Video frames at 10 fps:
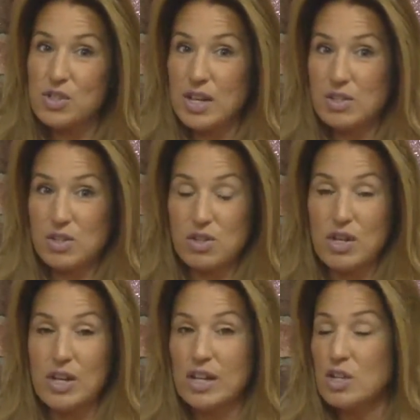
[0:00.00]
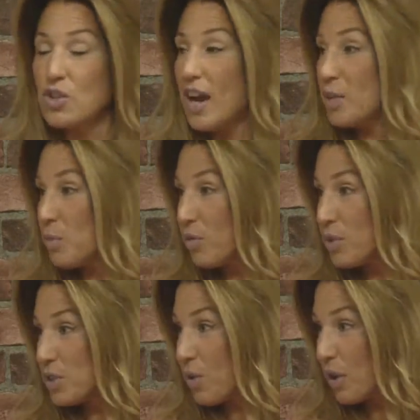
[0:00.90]
chances are you're going to attract more of
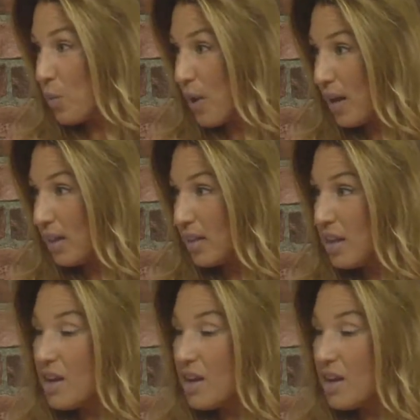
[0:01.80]
what's going well